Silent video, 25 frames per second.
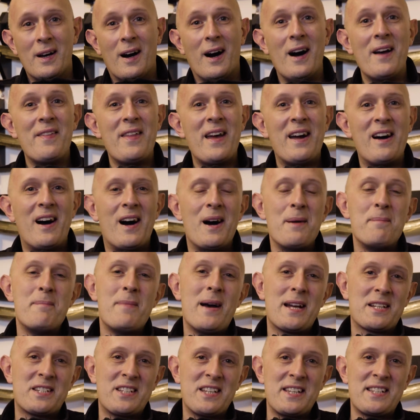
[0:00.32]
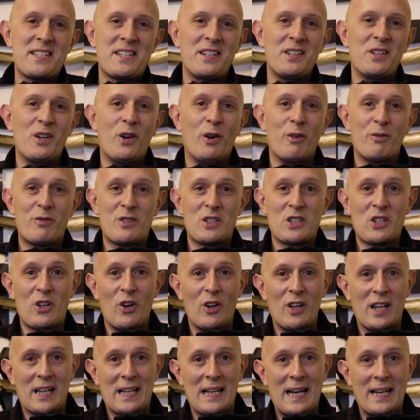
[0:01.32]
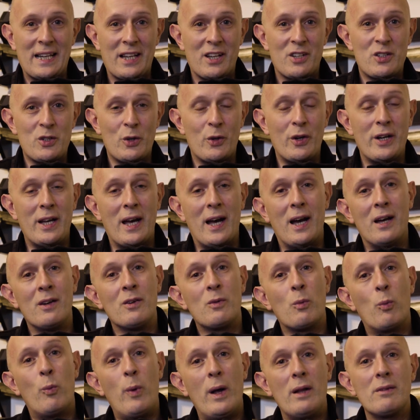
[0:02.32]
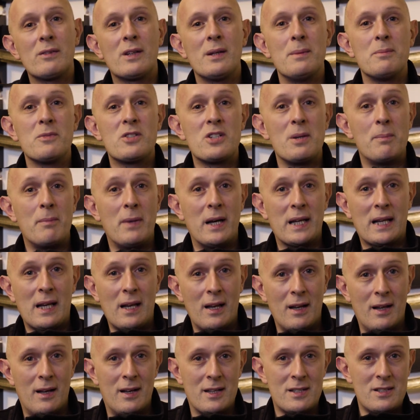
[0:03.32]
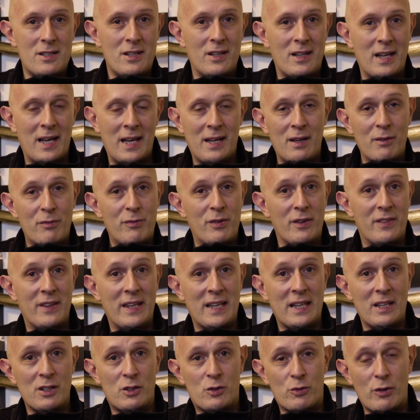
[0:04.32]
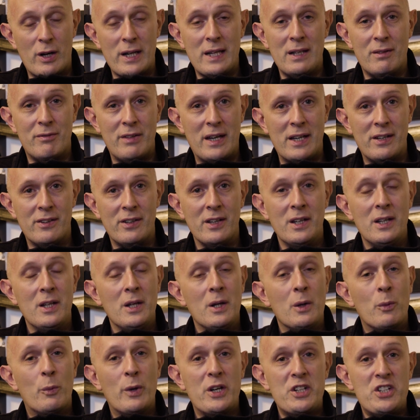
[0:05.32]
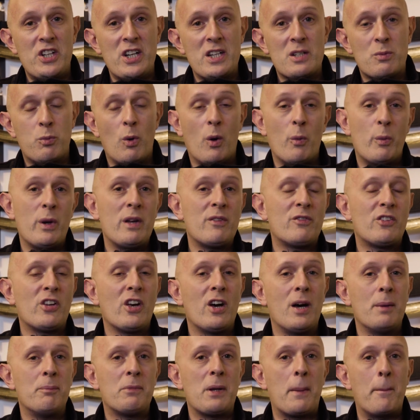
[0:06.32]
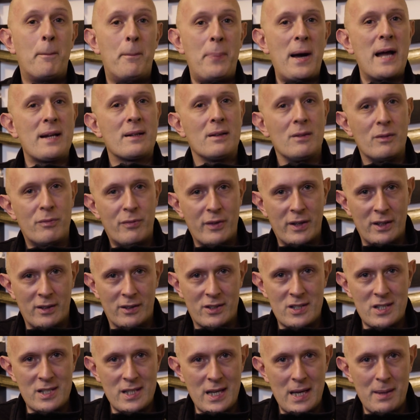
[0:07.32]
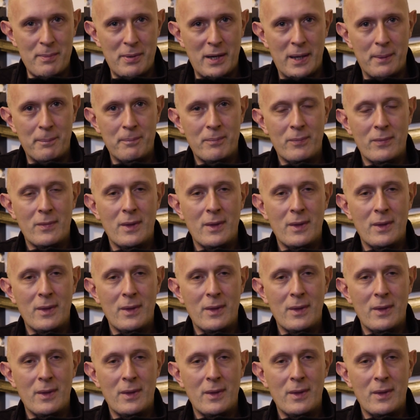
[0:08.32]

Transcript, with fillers: Hi there, I'm Matt Easton of Scholagladiatoria, and welcome to my class today for the Dreynevent, which is what we've termed Battlefield Sabre.